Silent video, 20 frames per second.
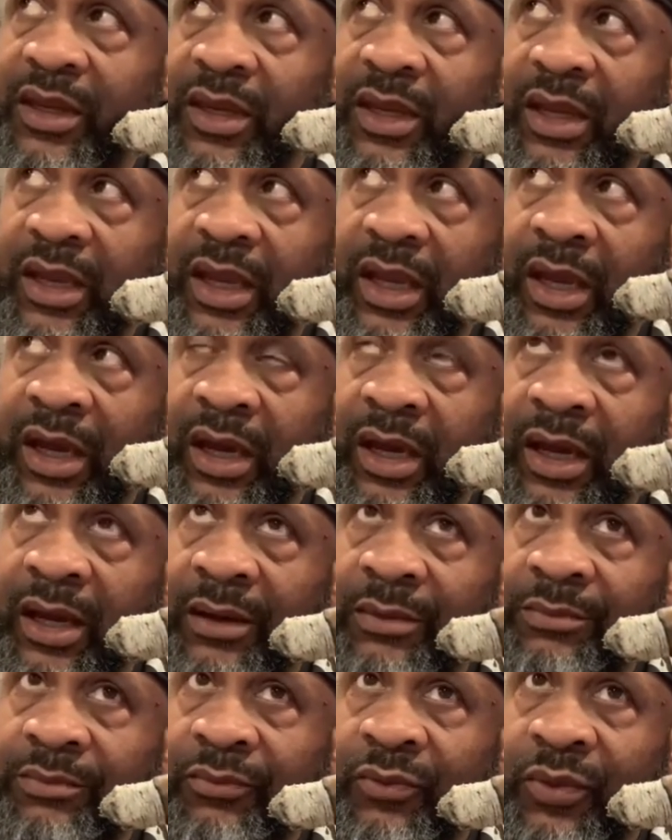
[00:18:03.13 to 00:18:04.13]
Uh,
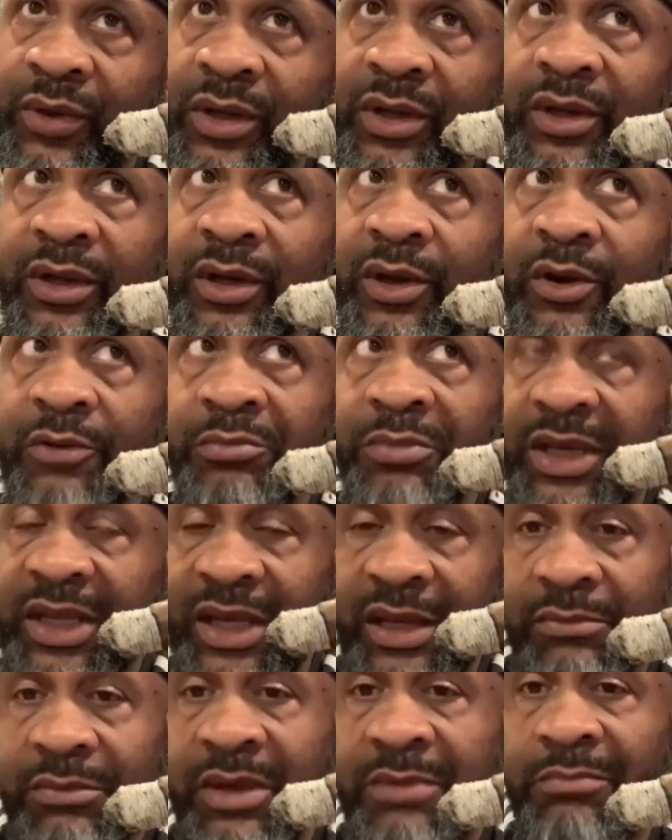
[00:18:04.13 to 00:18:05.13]
we're gonna go
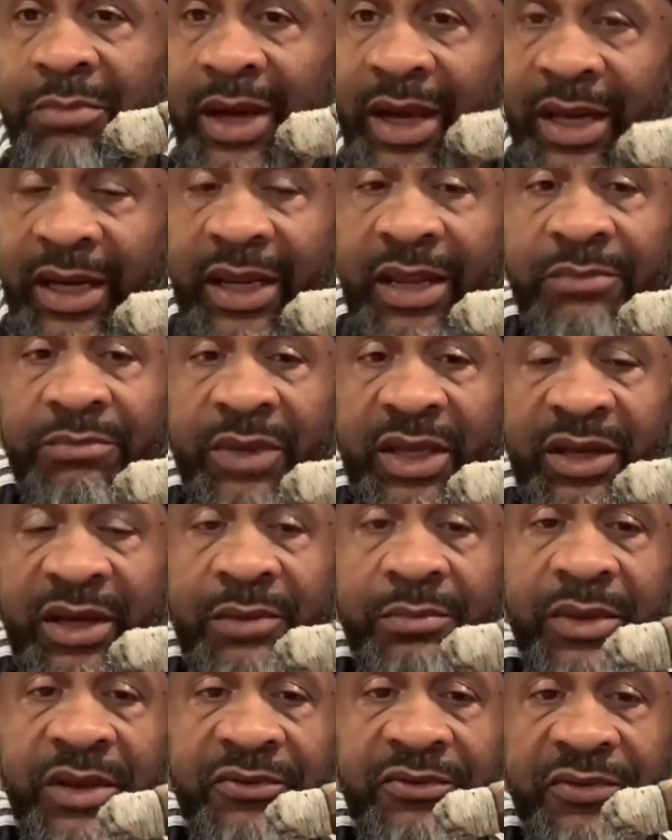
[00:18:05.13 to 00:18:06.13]
medium in body and
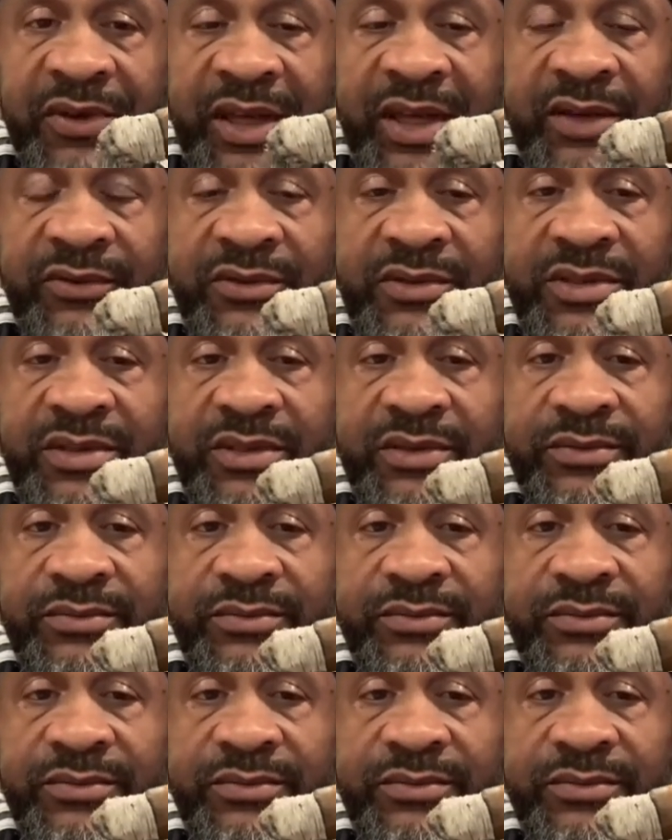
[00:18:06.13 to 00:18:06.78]
medium in flavors.